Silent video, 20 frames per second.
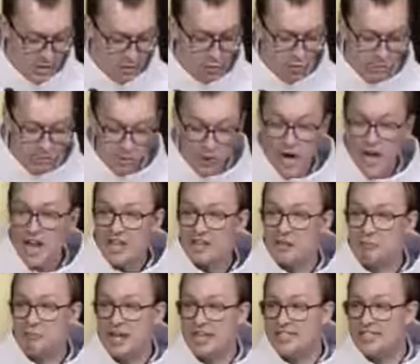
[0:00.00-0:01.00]
We pray at the
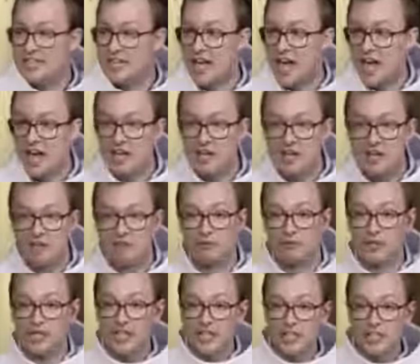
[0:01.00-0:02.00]
bedside for
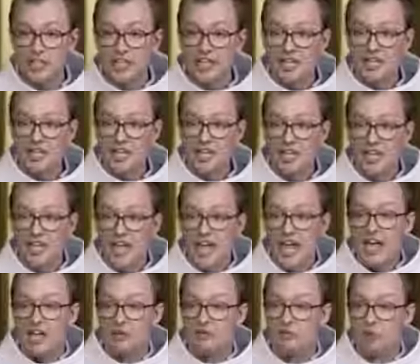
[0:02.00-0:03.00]
healing
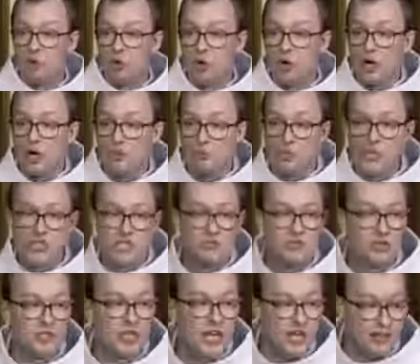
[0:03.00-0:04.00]
and for
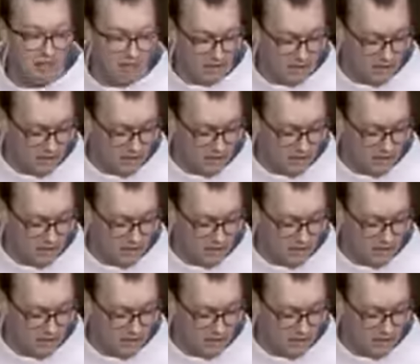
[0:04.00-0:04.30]
peaceful death.